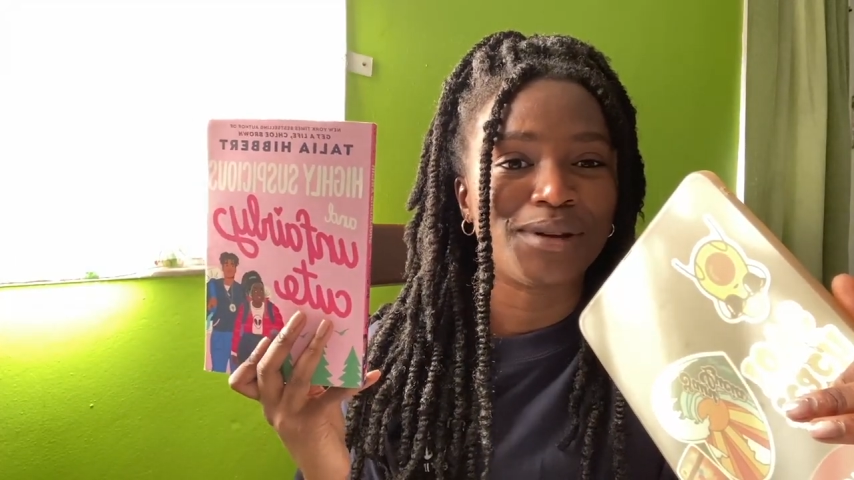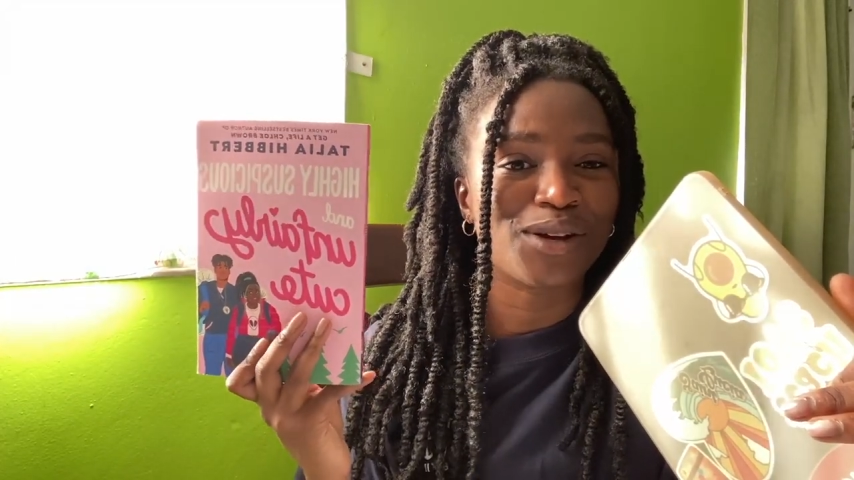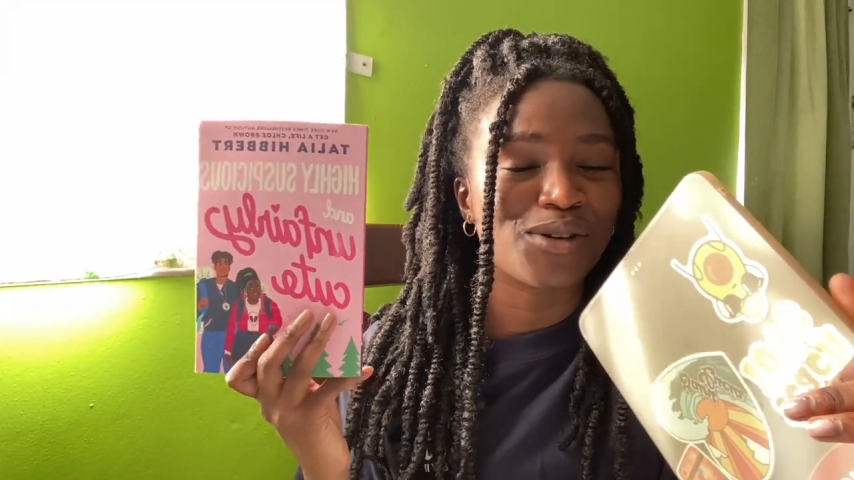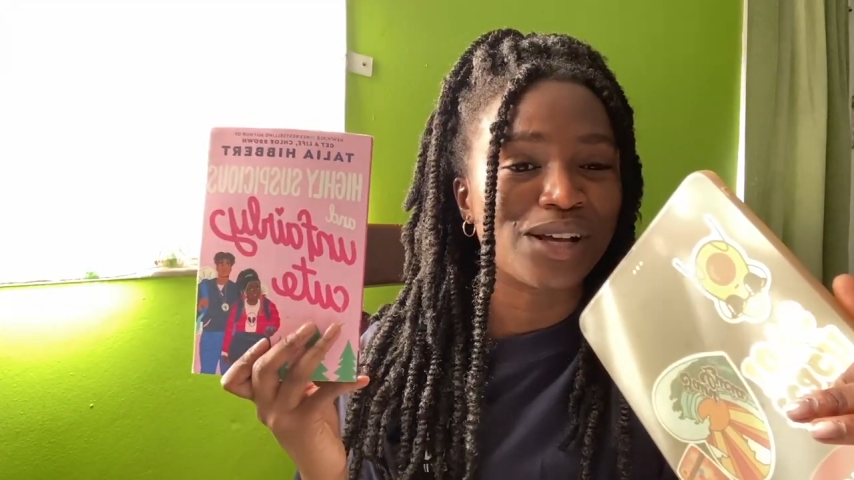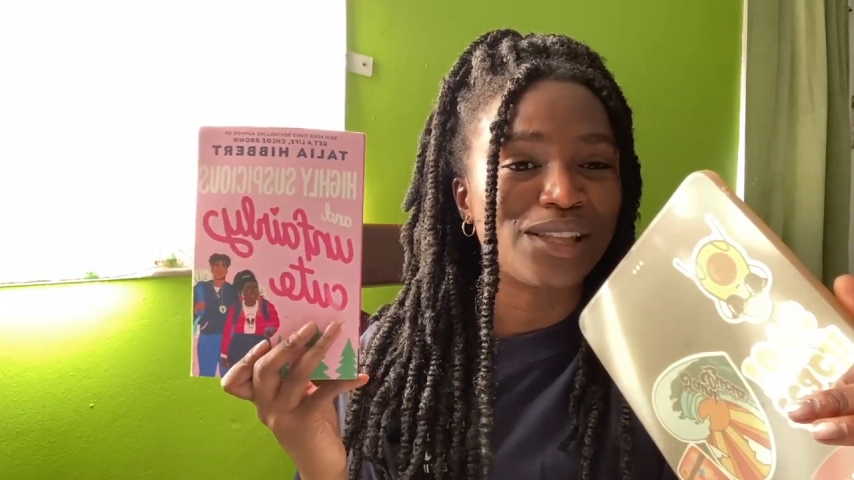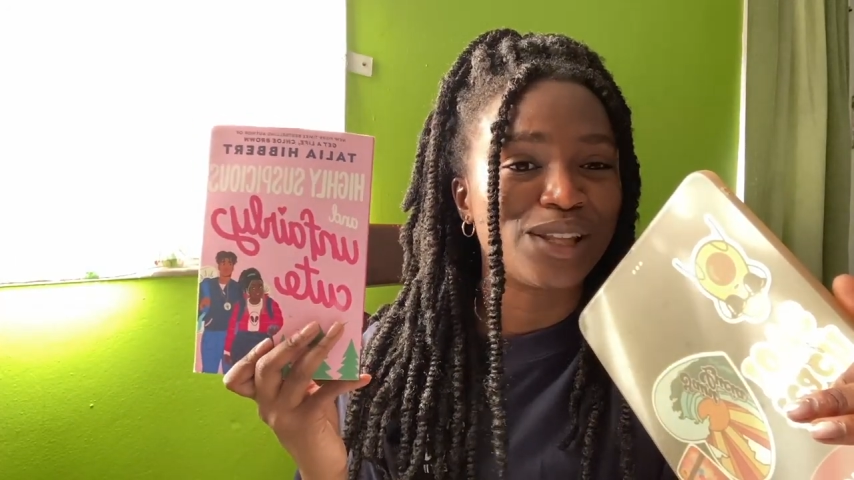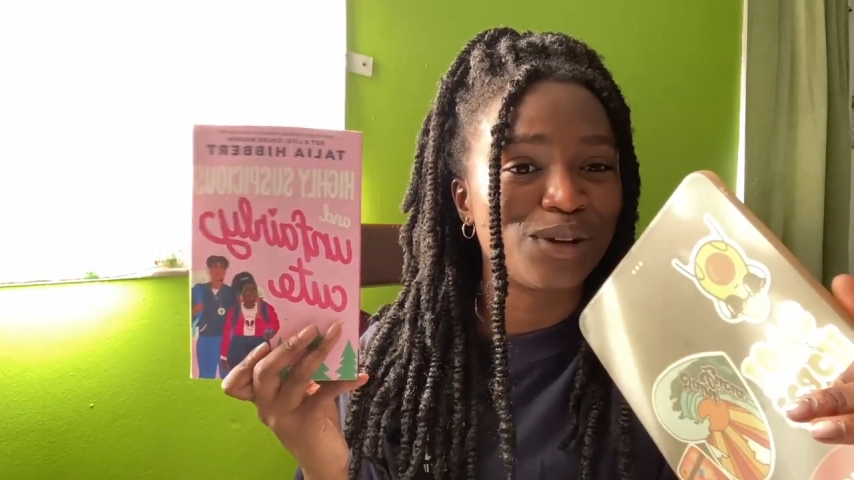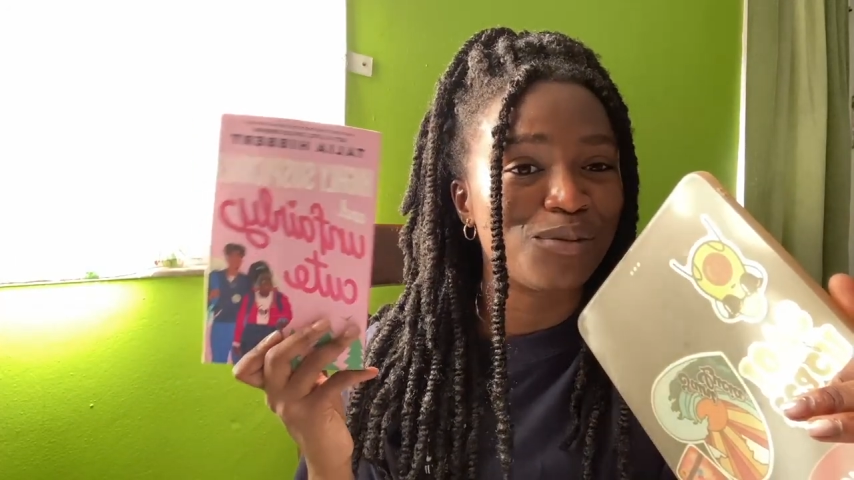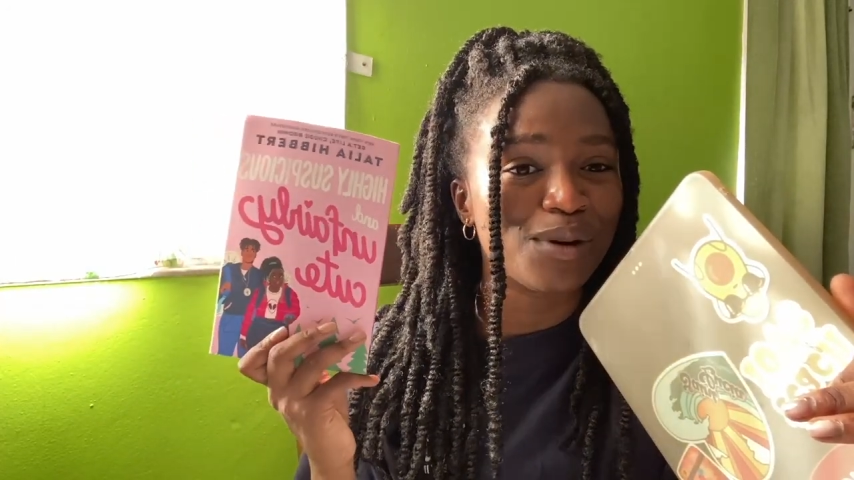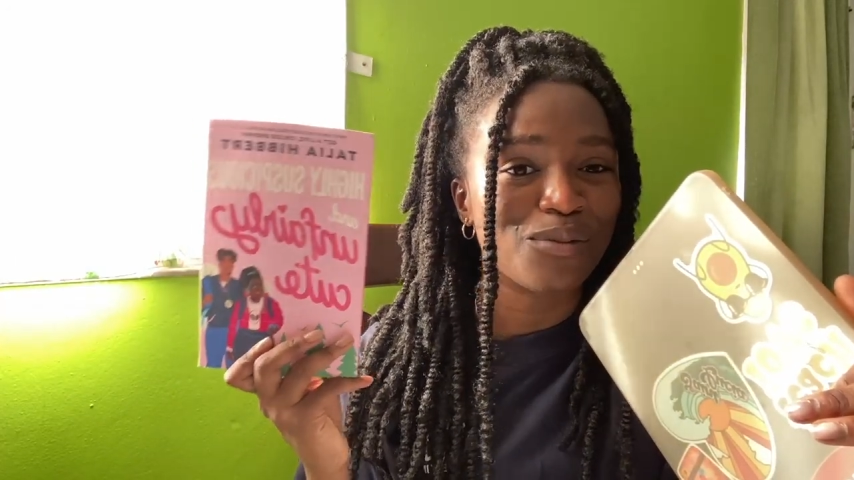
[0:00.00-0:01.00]
bickering a
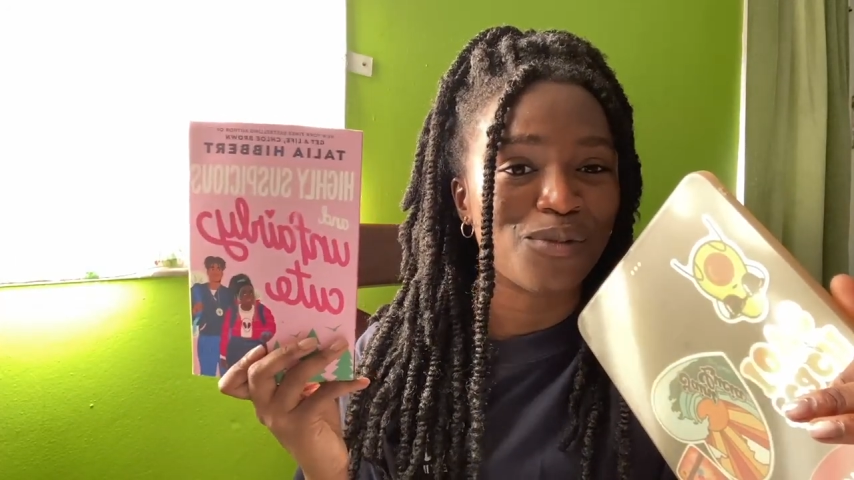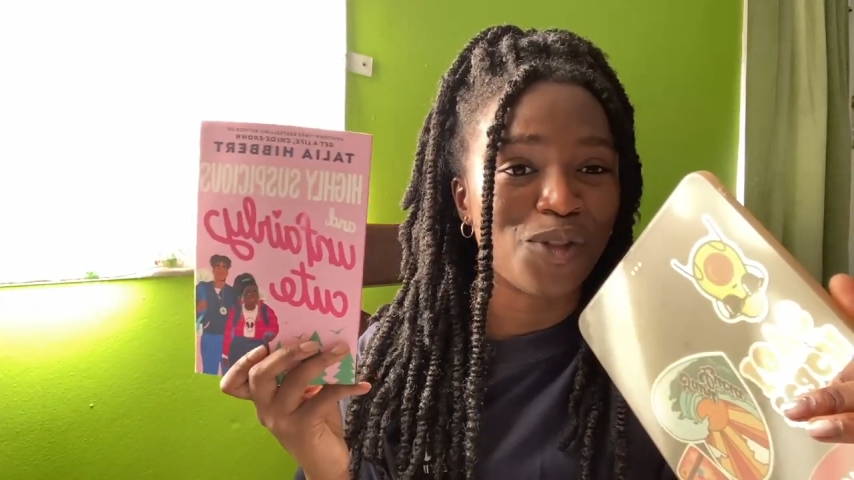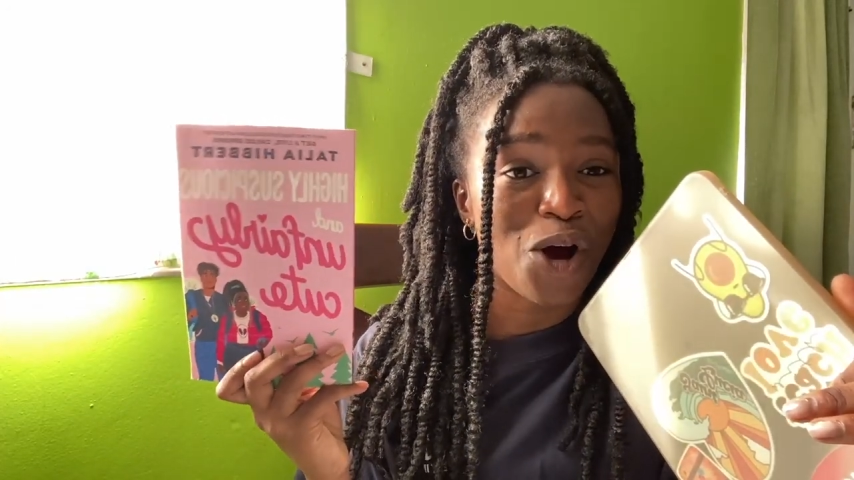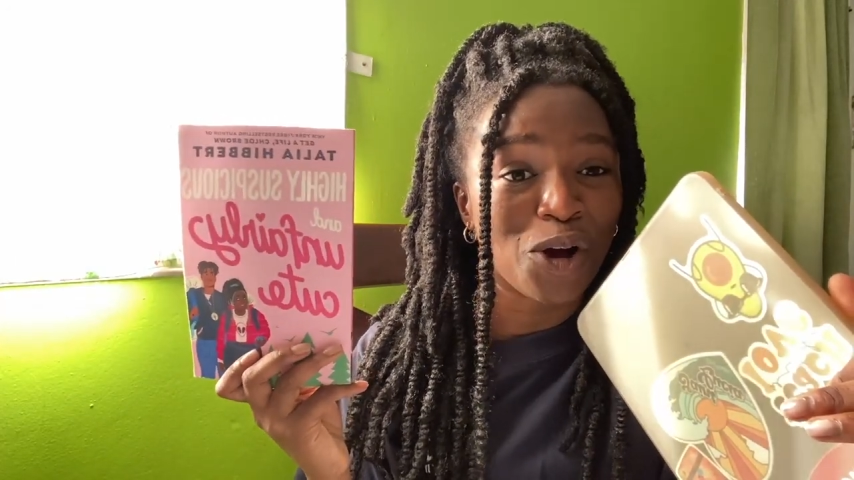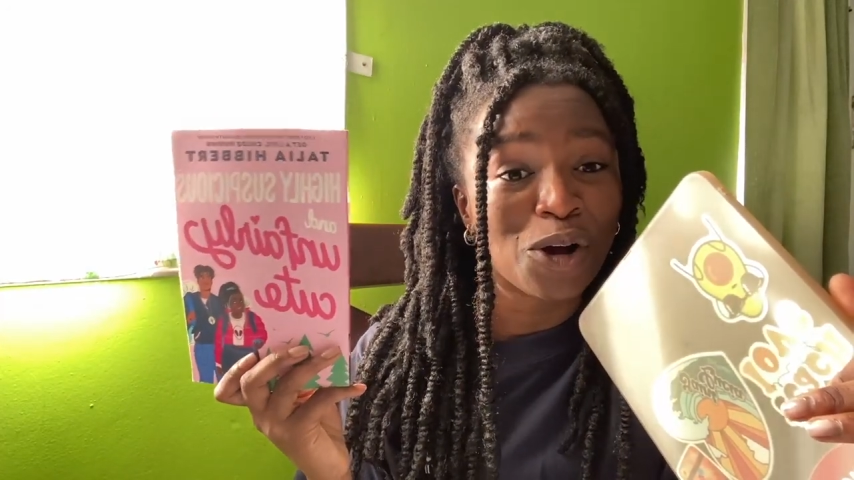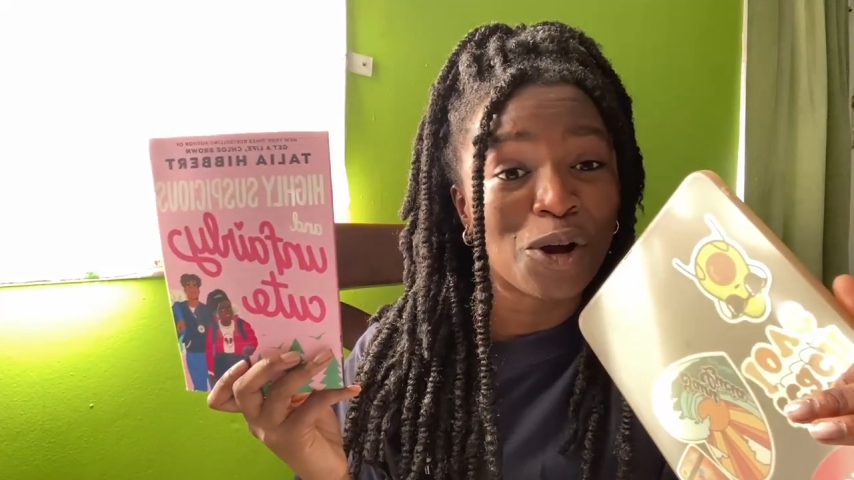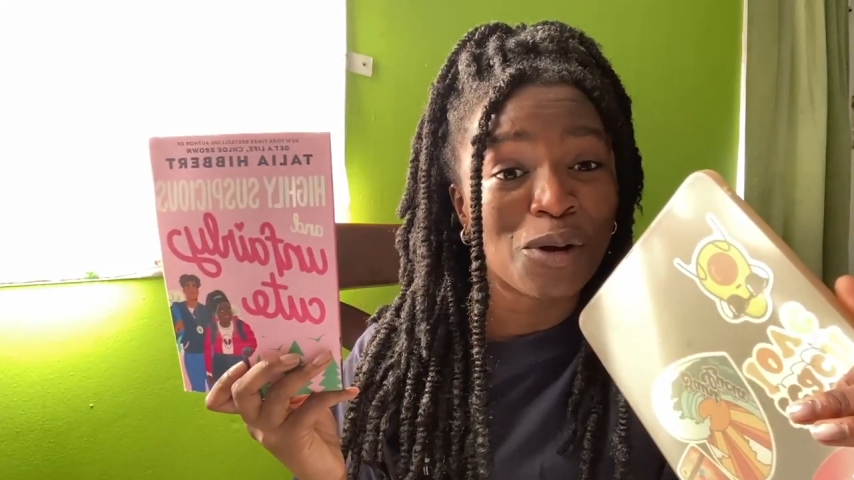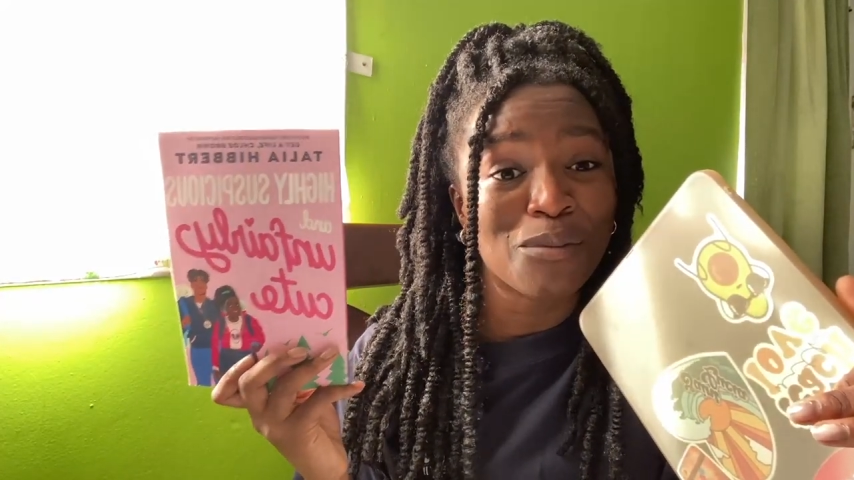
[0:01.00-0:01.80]
little bit longer